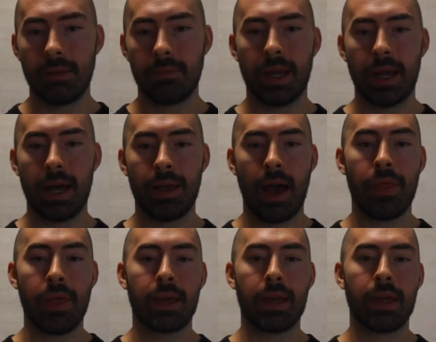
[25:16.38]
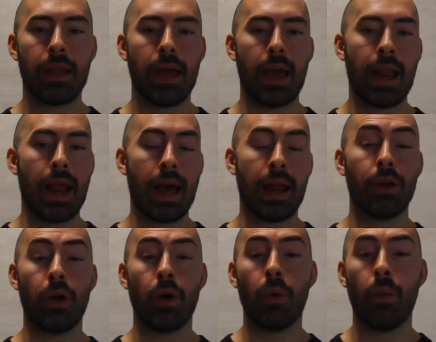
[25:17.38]
But I think, and I don't
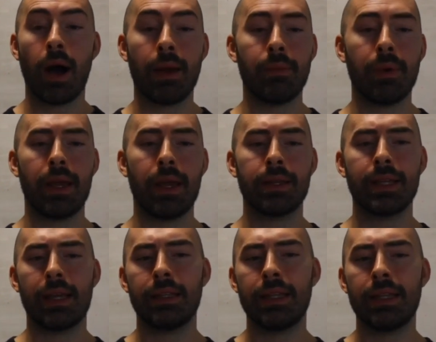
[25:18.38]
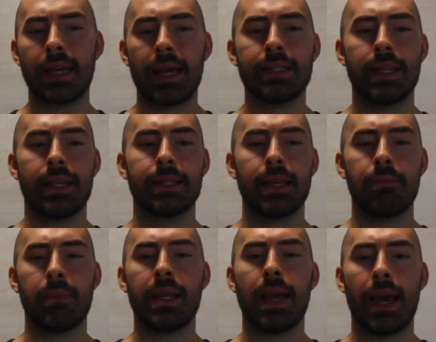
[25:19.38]
know why, but I'd say in this case, and I'd say
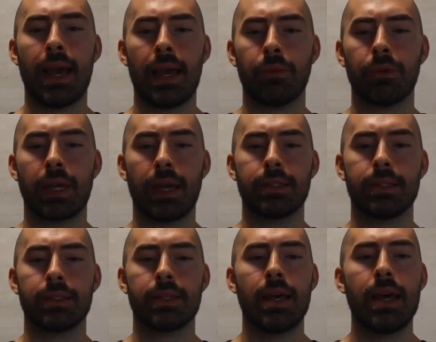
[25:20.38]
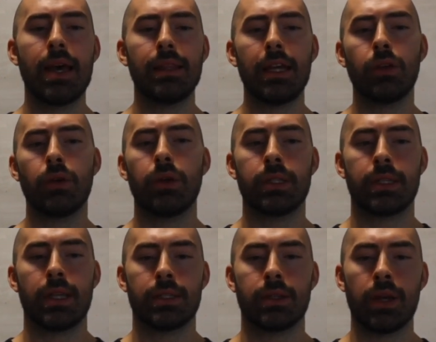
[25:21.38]
many animals cases, They do it
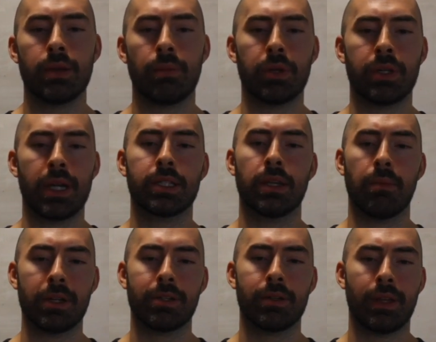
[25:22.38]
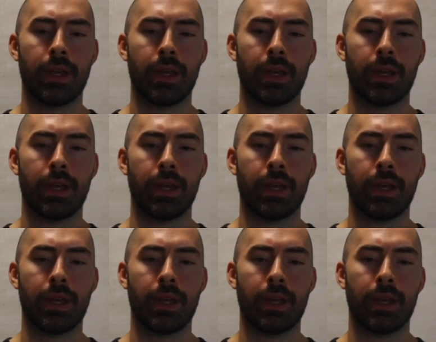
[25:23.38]
just as a protection measure.